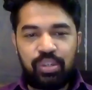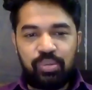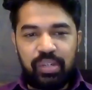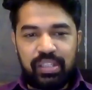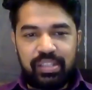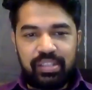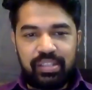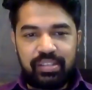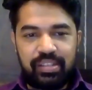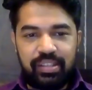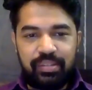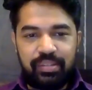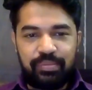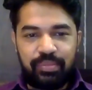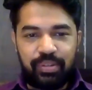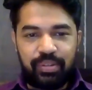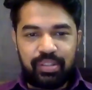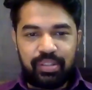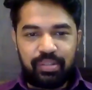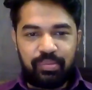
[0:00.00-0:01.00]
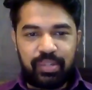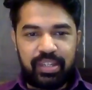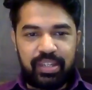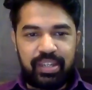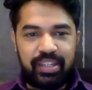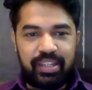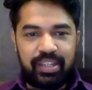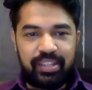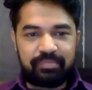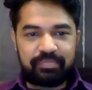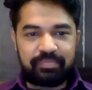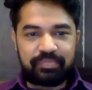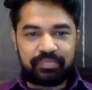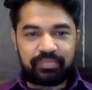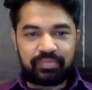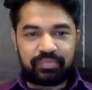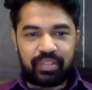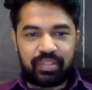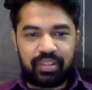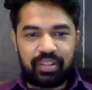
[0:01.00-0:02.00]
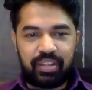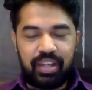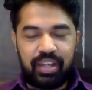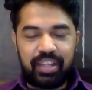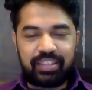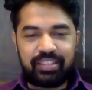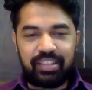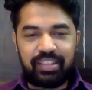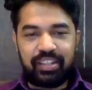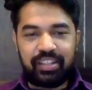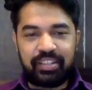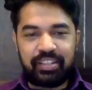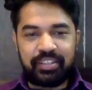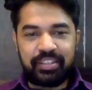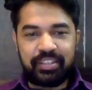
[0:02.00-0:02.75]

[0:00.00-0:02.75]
you, Aditi, for the very excellent